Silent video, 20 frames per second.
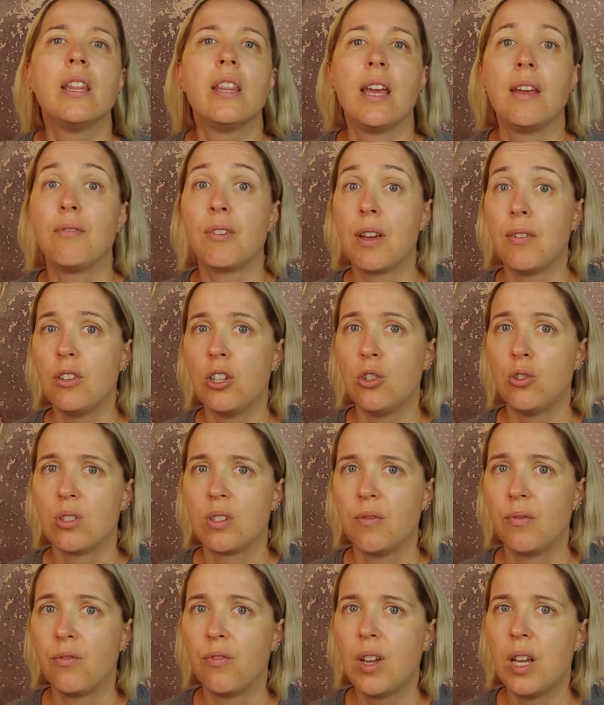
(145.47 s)
They've given you
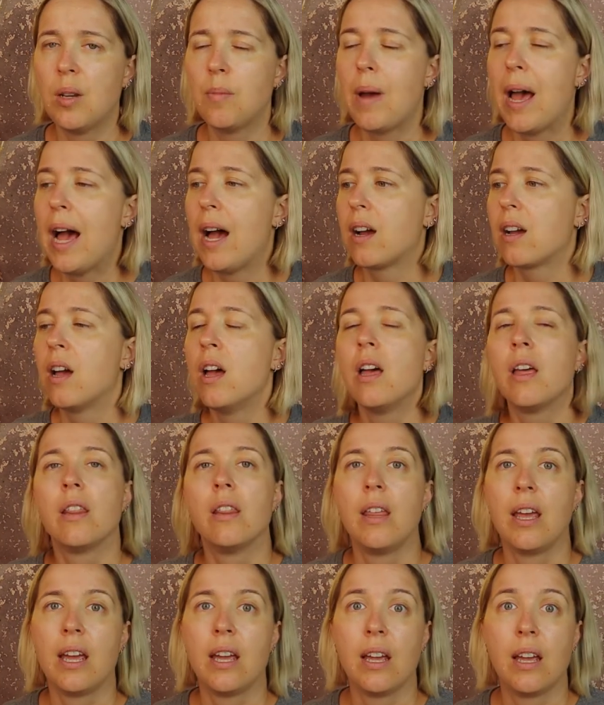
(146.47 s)
some feedback.
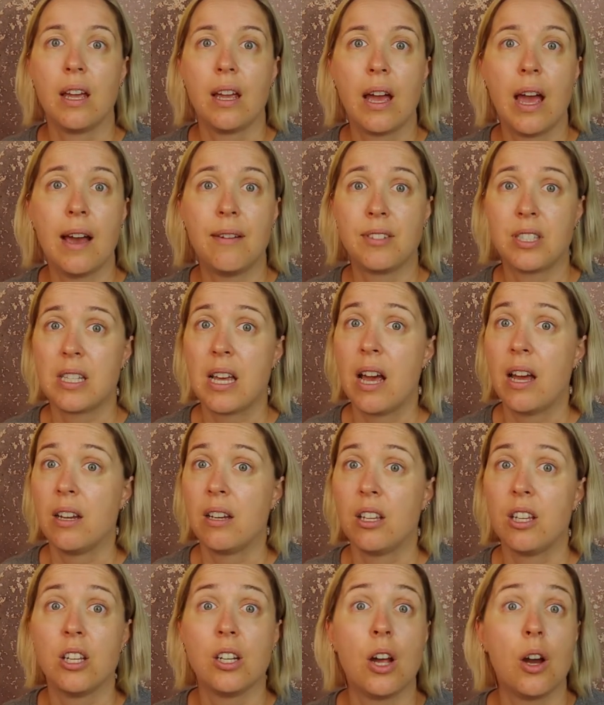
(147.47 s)
They have
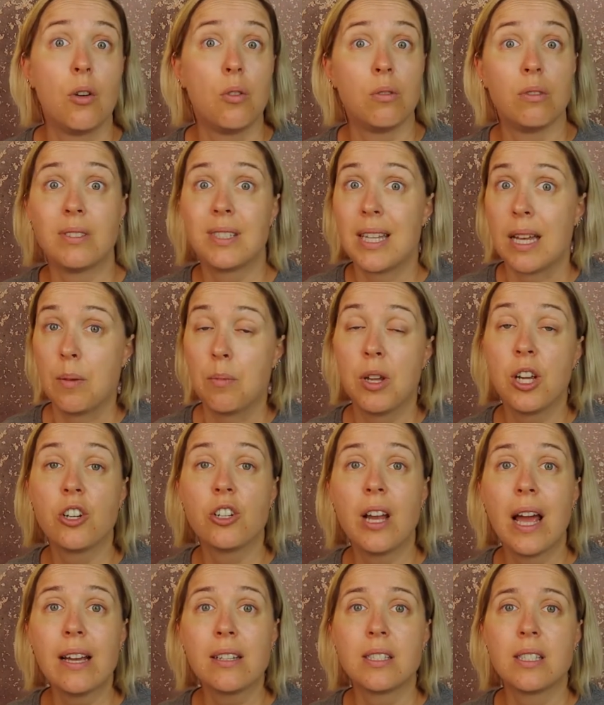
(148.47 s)
said, you know, send me
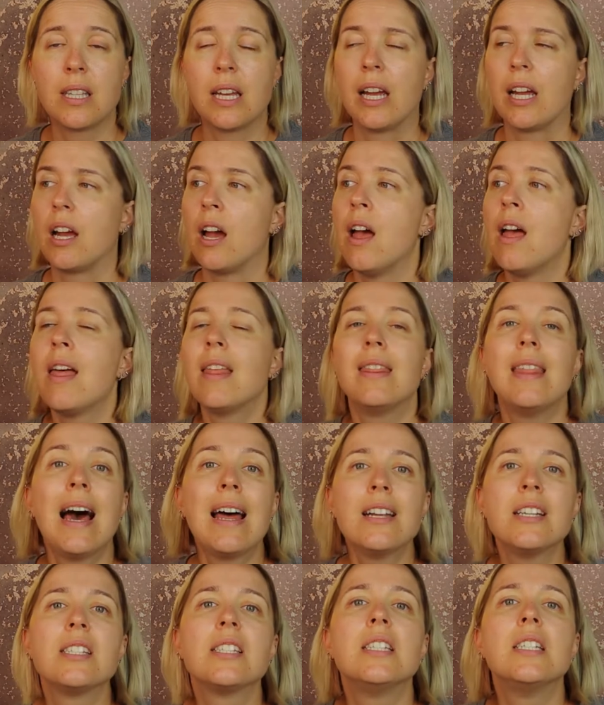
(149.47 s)
your next thing.
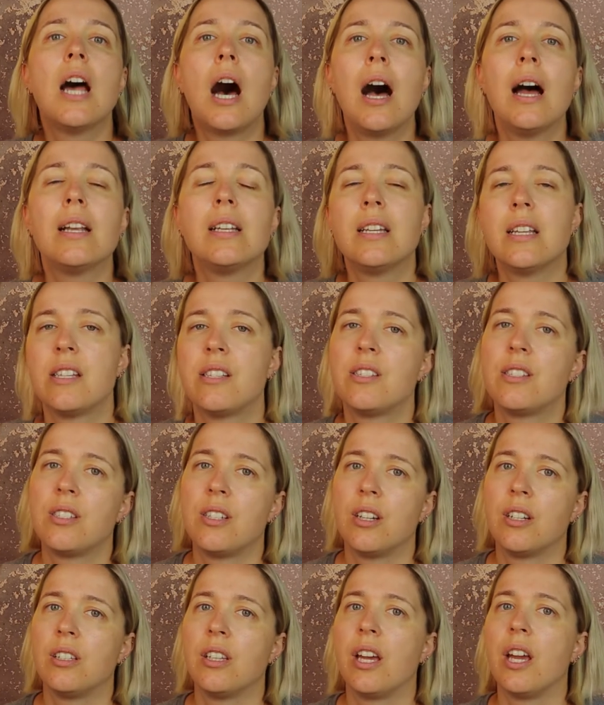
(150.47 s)
That is not
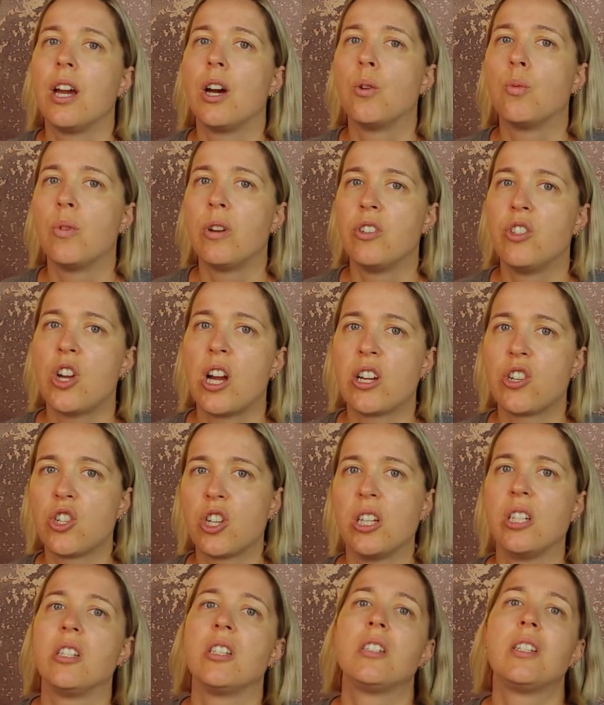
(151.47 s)
necessarily a
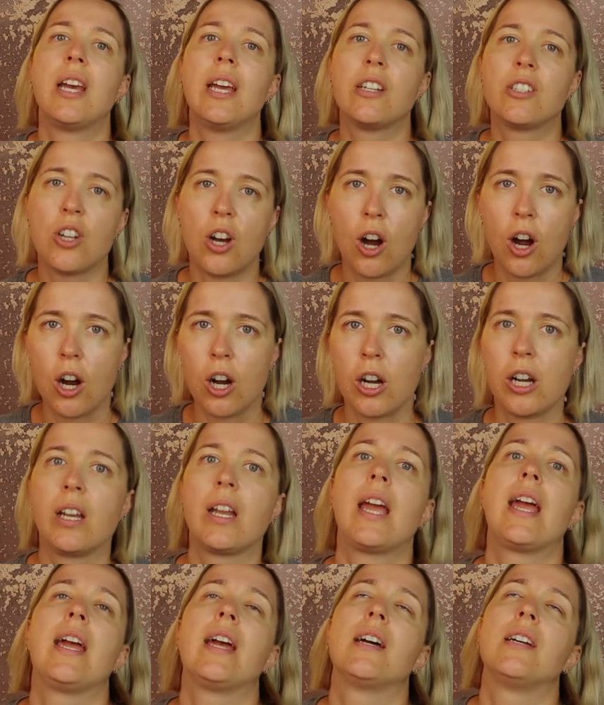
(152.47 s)
rejection to take to
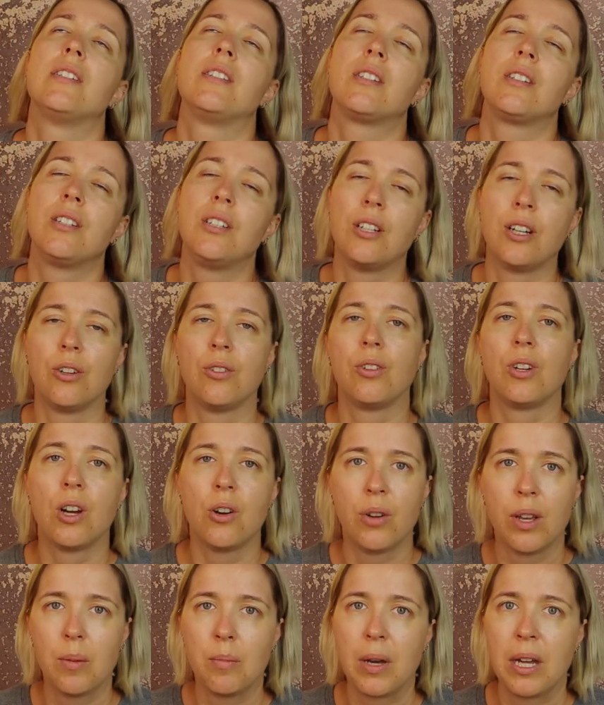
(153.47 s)
heart and, you know,
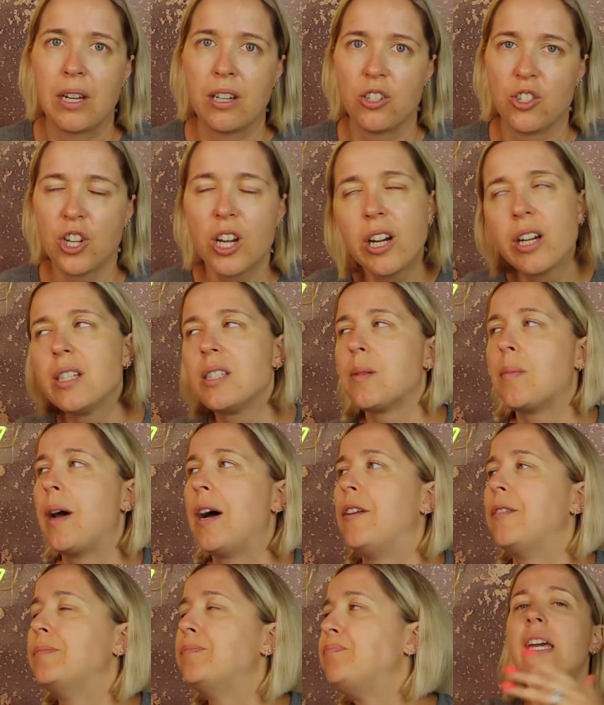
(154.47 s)
go eat Ben and Jerry's
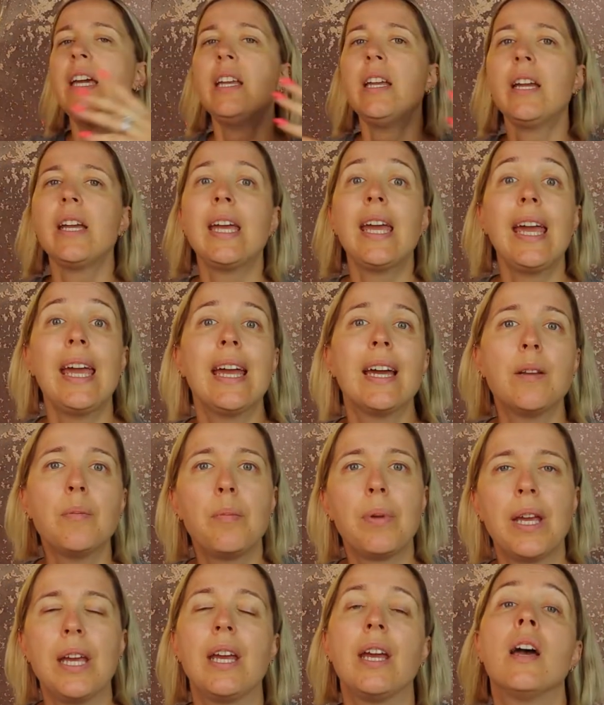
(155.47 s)
about. It
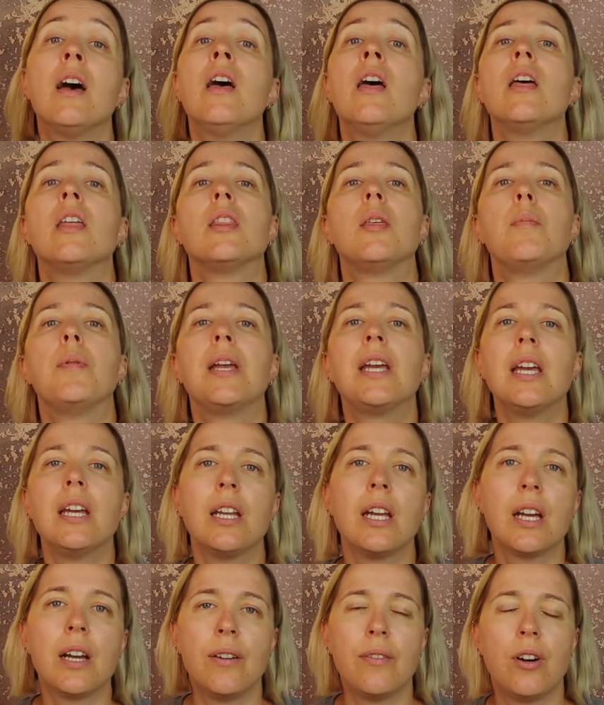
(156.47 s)
can be the
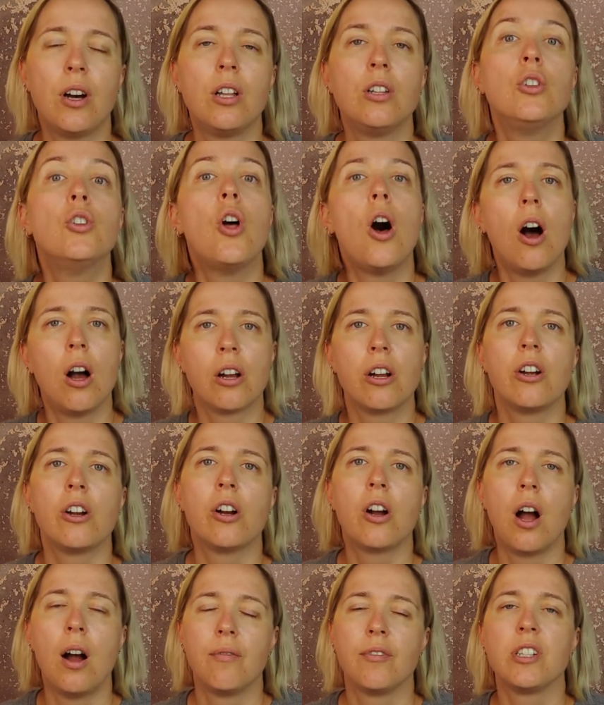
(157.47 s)
beginning of a longer
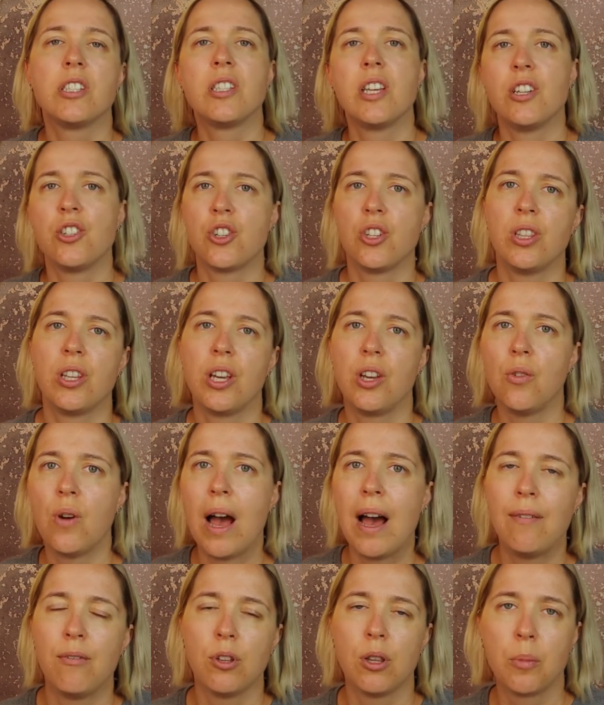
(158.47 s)
conversation that you
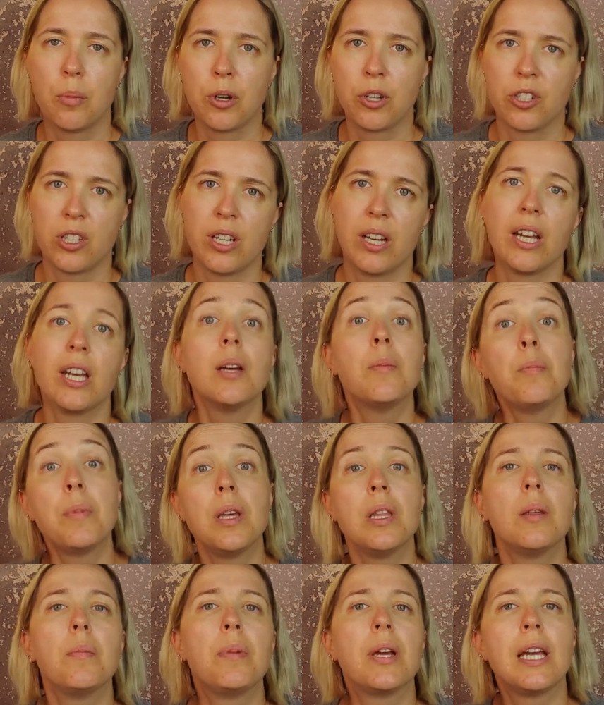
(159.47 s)
have with a person. It can
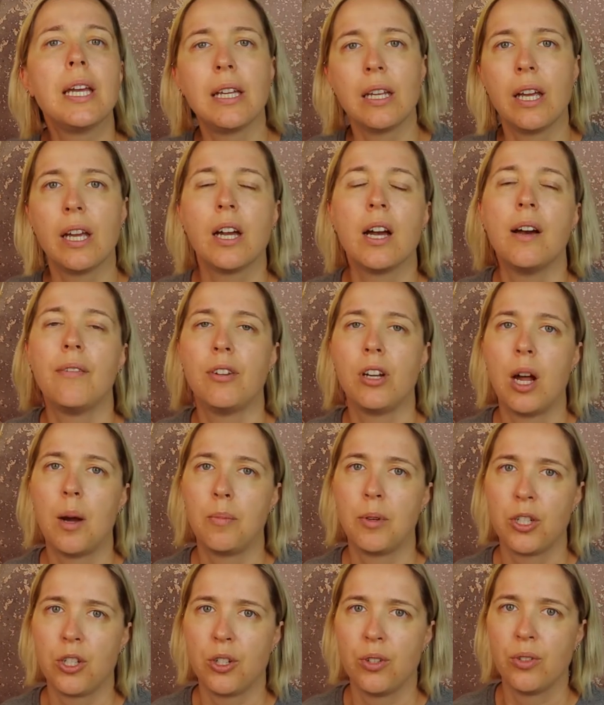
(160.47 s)
be the beginning of an
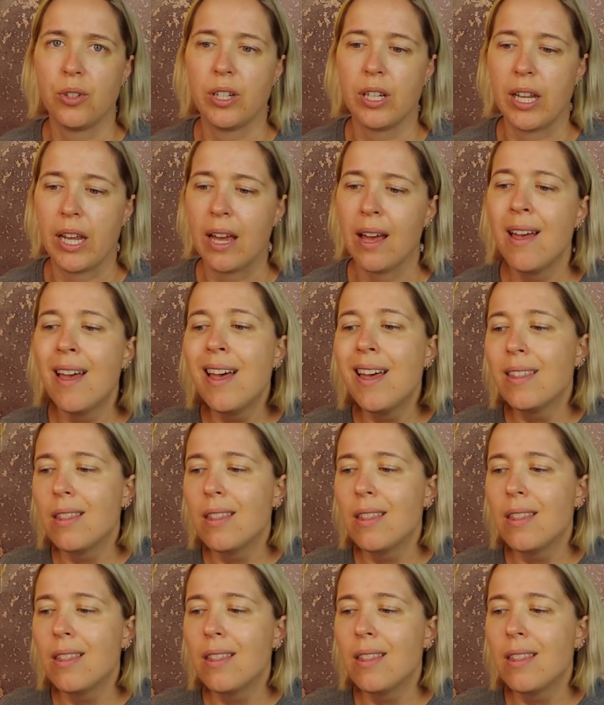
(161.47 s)
opportunity.